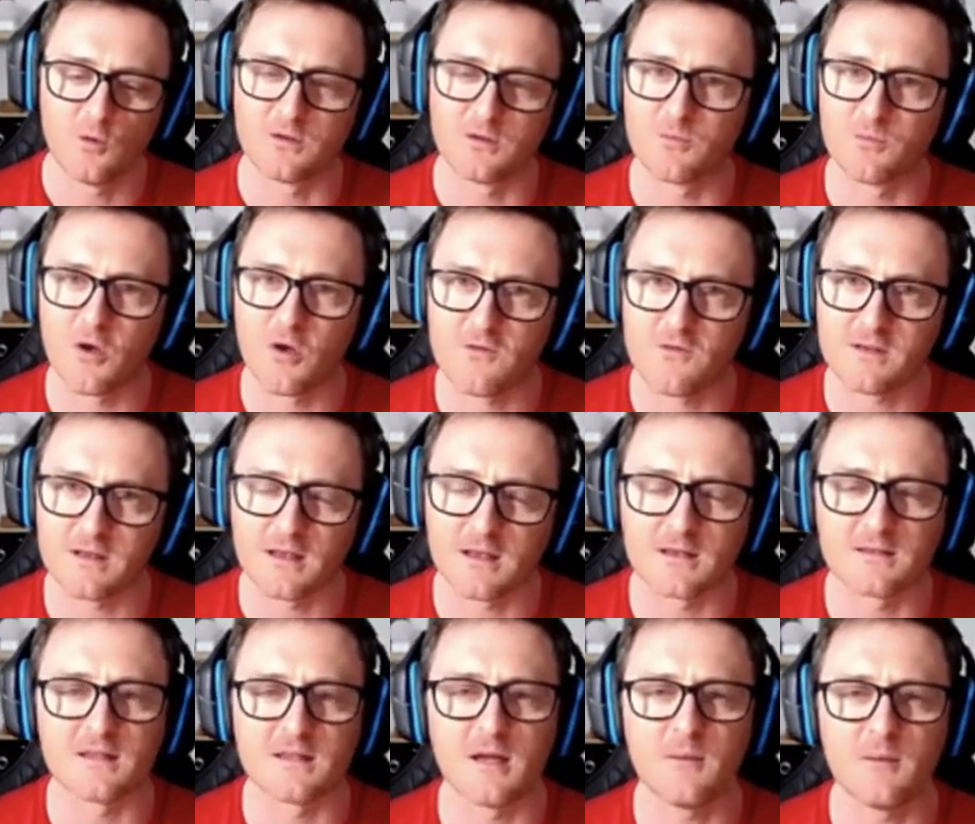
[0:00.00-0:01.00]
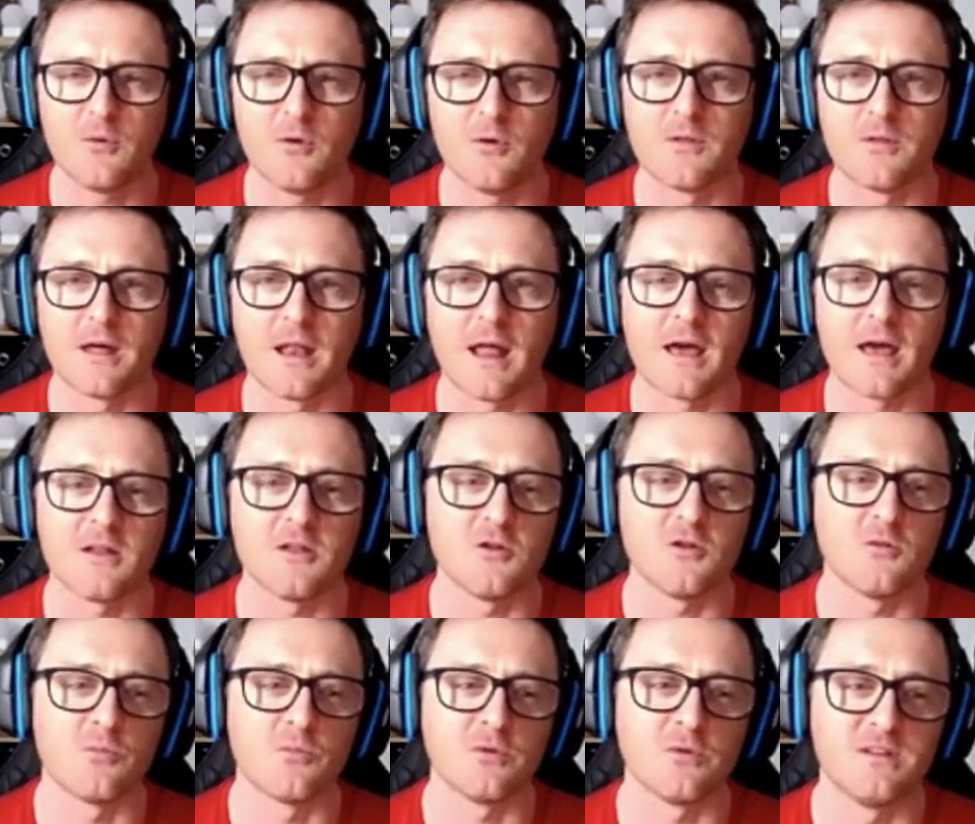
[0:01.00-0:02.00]
perfect example of that. How do
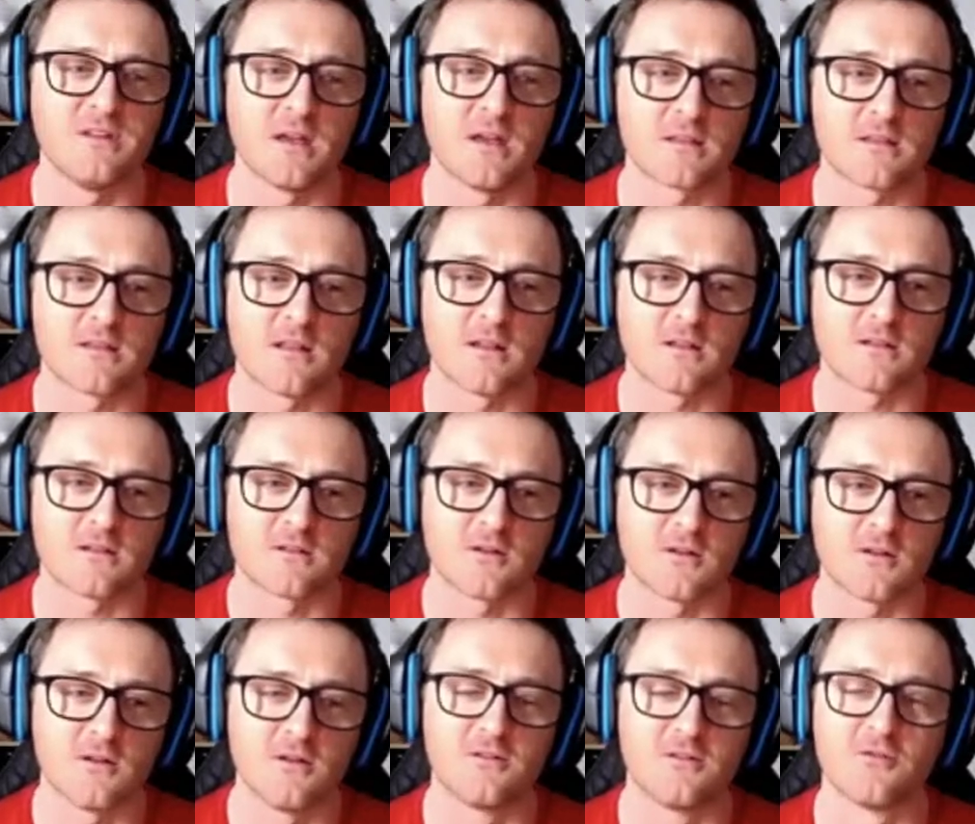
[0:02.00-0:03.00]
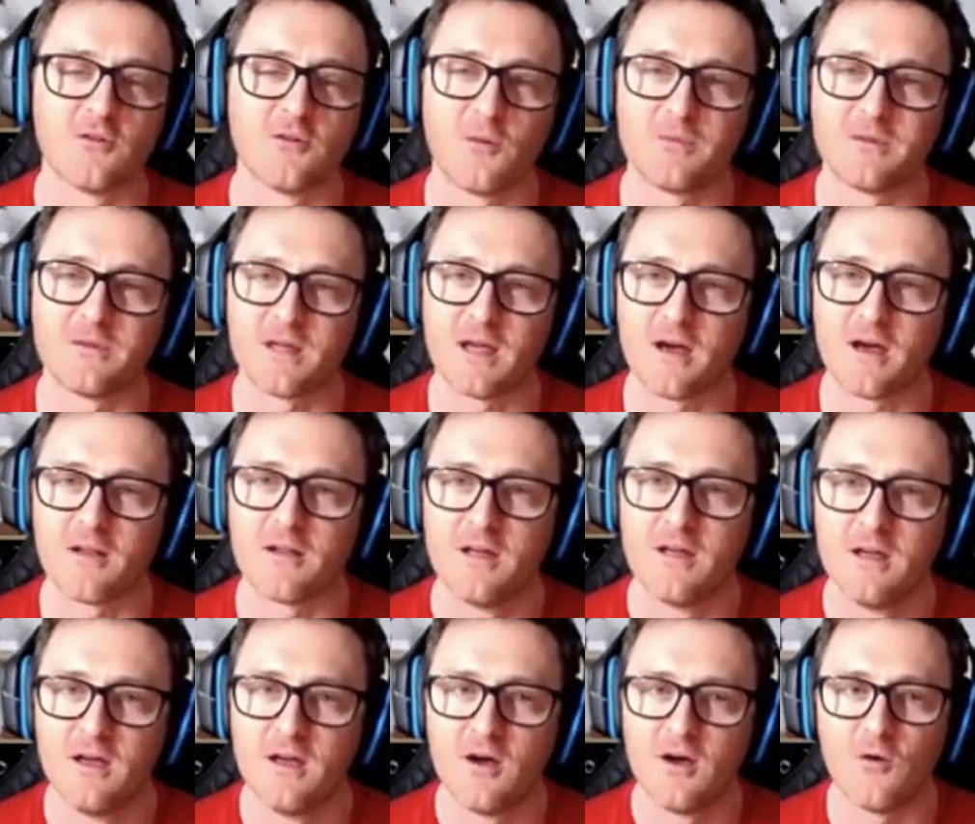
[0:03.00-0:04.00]
you predict that it's going to drop down
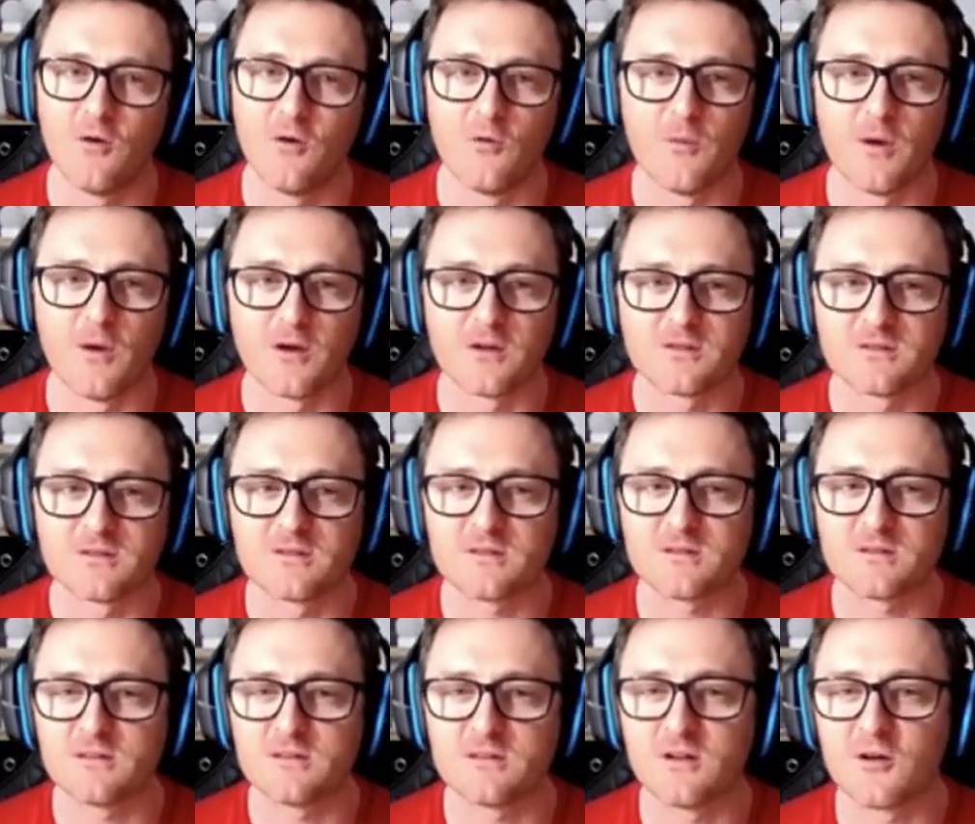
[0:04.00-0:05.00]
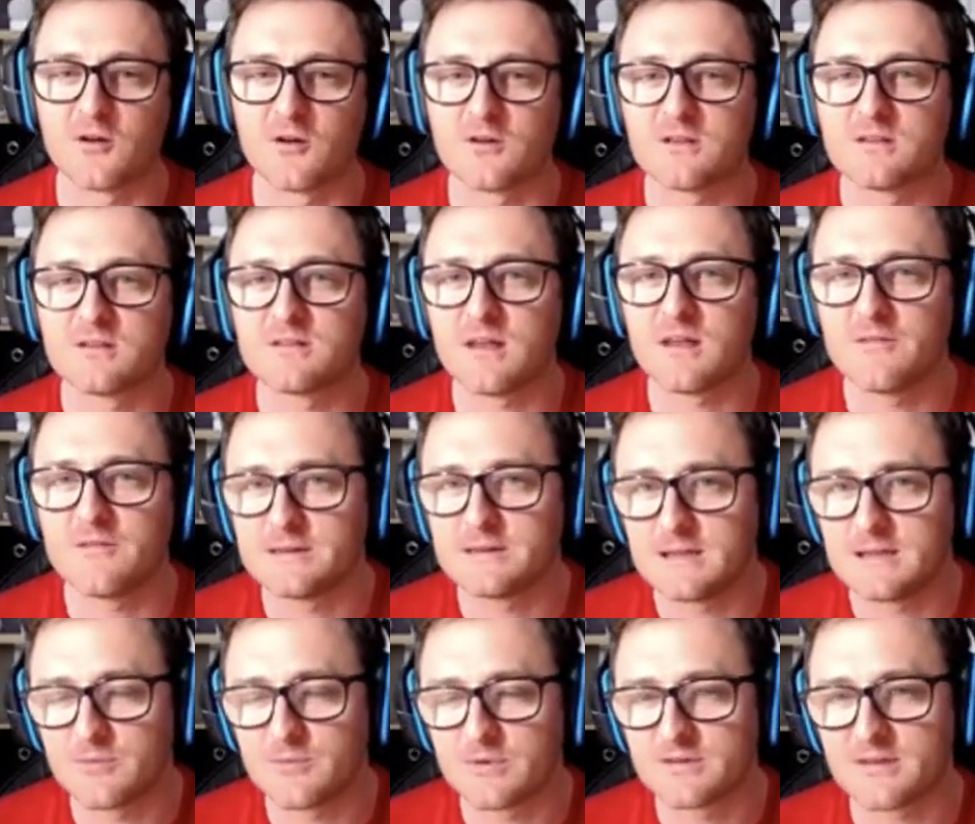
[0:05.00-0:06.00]
almost
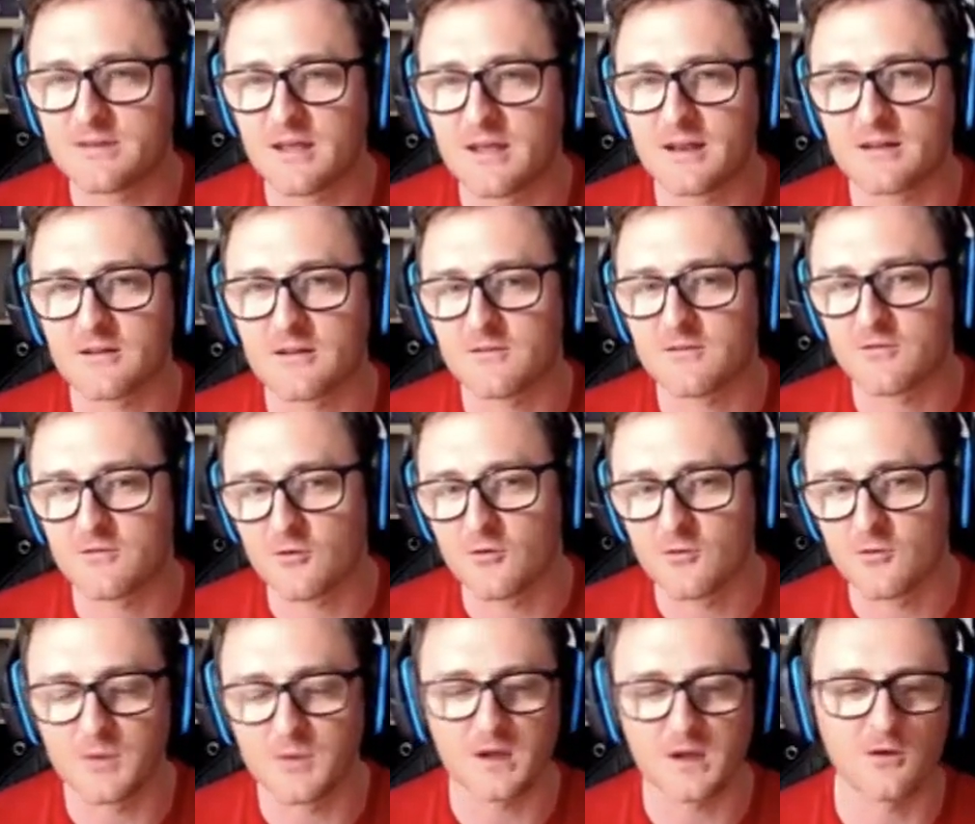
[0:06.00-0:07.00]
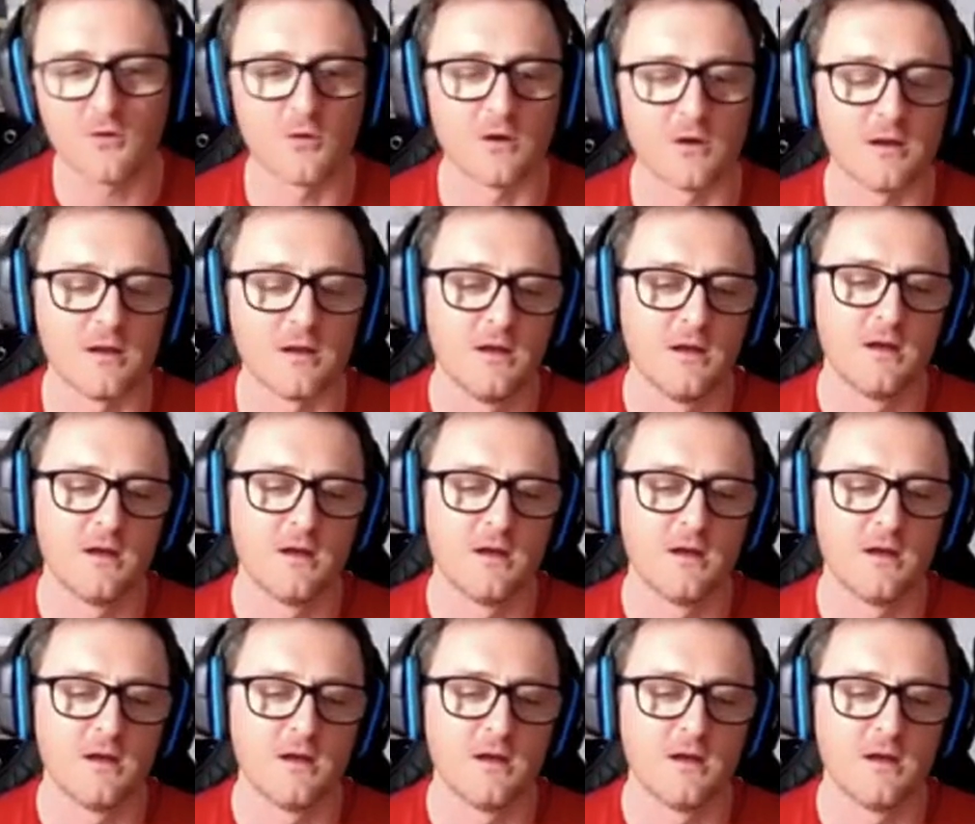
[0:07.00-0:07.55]
70% if it were Bitcoin?